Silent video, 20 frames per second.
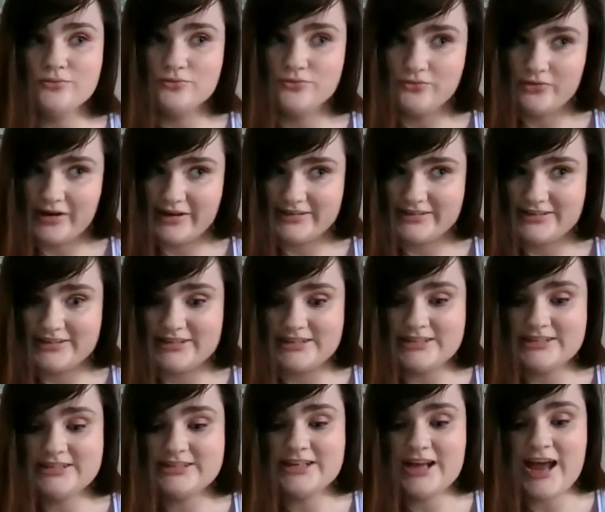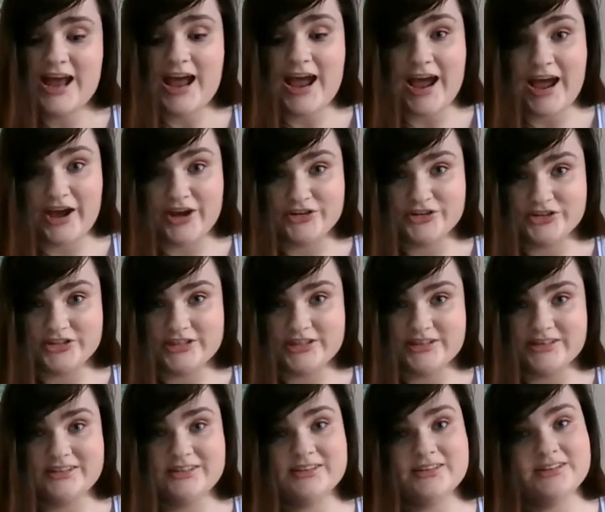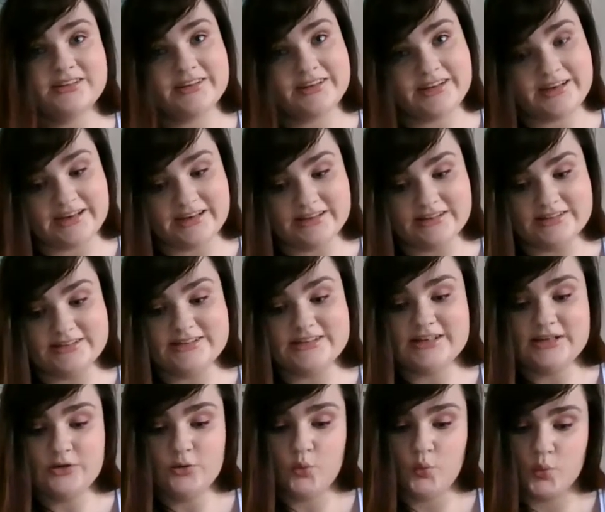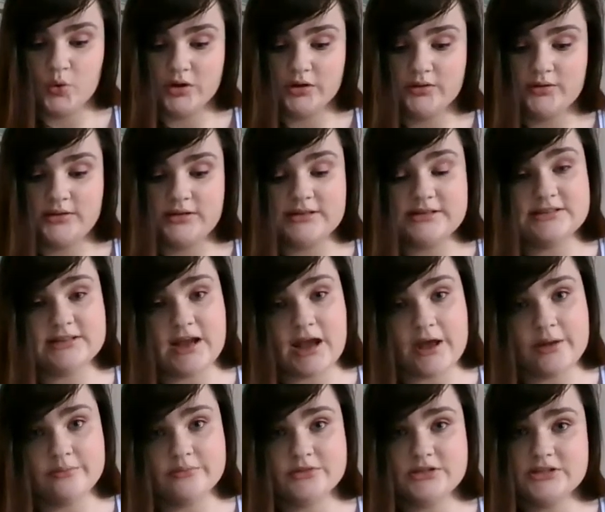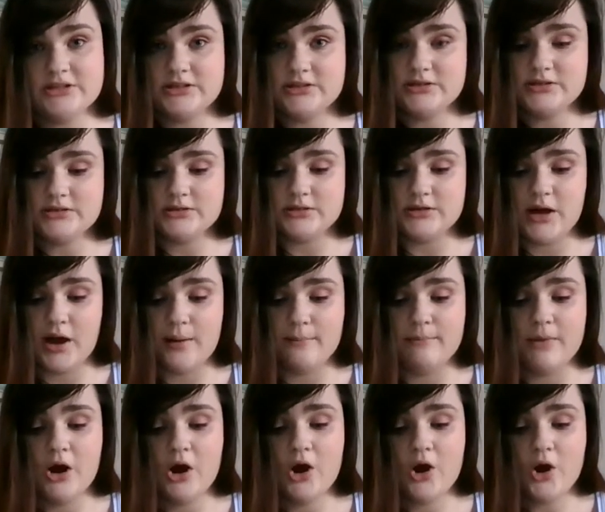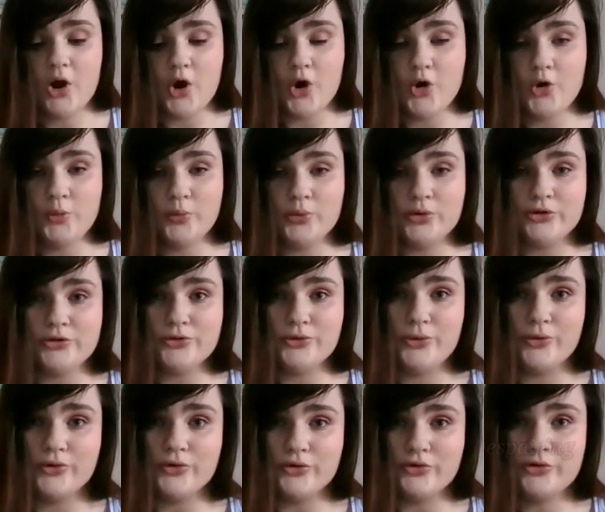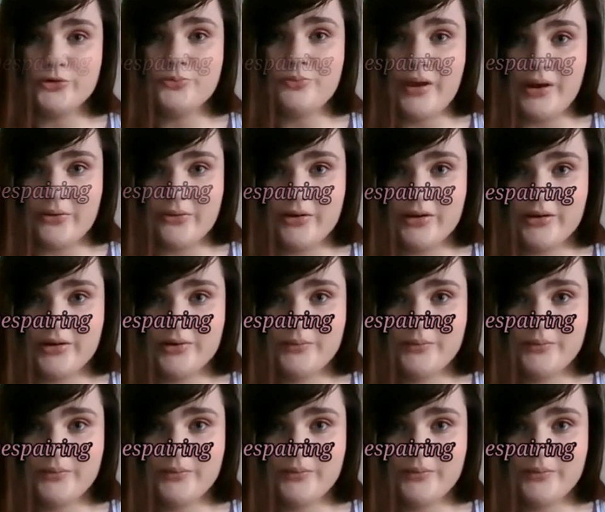restless, agitated, guilty, worthless, empty, numb, hopeless, or despairing.